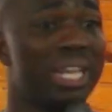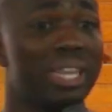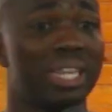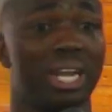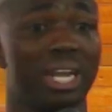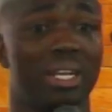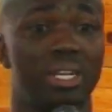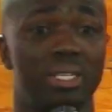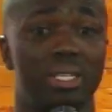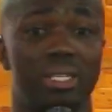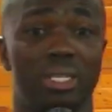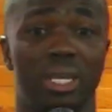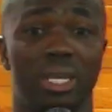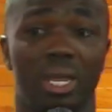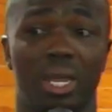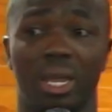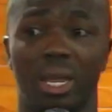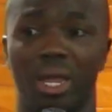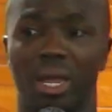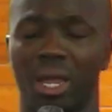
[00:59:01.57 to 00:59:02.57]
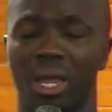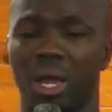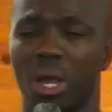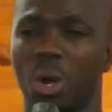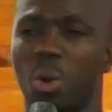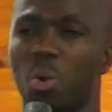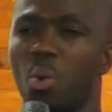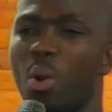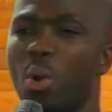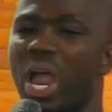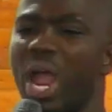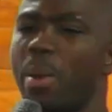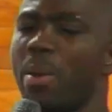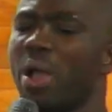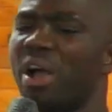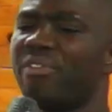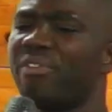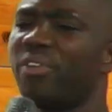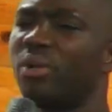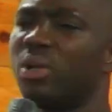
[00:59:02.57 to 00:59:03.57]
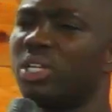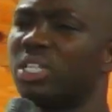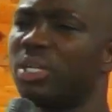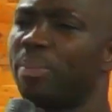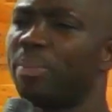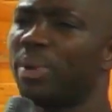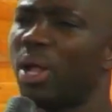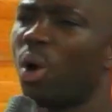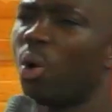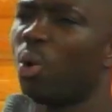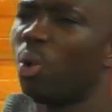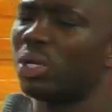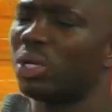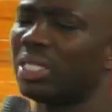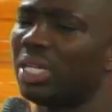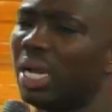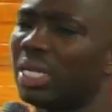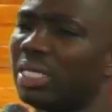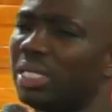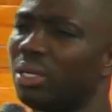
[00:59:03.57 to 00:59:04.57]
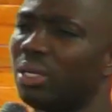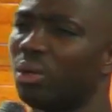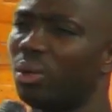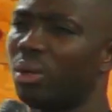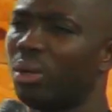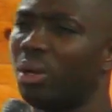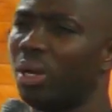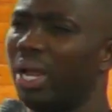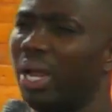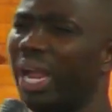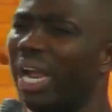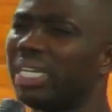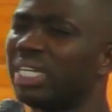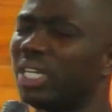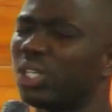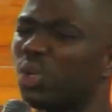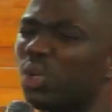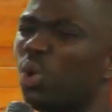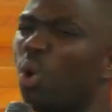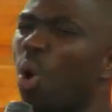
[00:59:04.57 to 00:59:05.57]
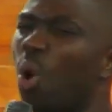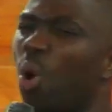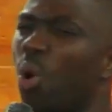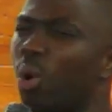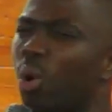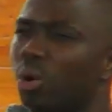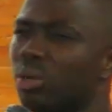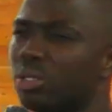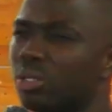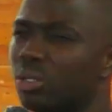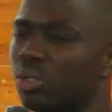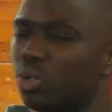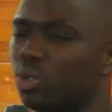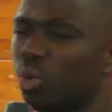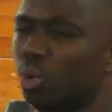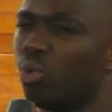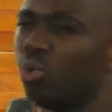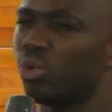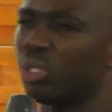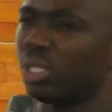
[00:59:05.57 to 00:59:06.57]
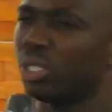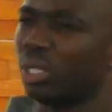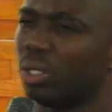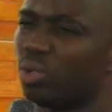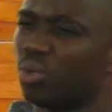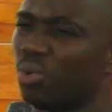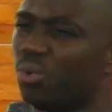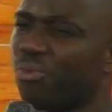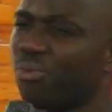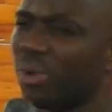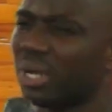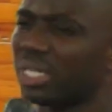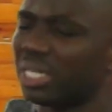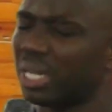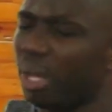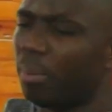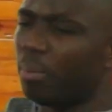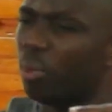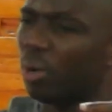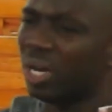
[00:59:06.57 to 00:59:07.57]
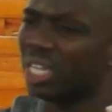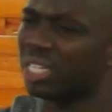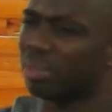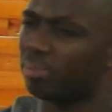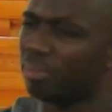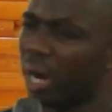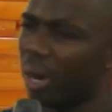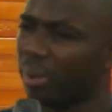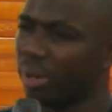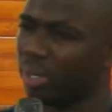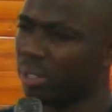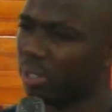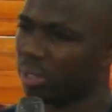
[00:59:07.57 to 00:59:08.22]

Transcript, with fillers: this year. O area fellowship now cost that no. It is God's solution to fix somebody's marriage.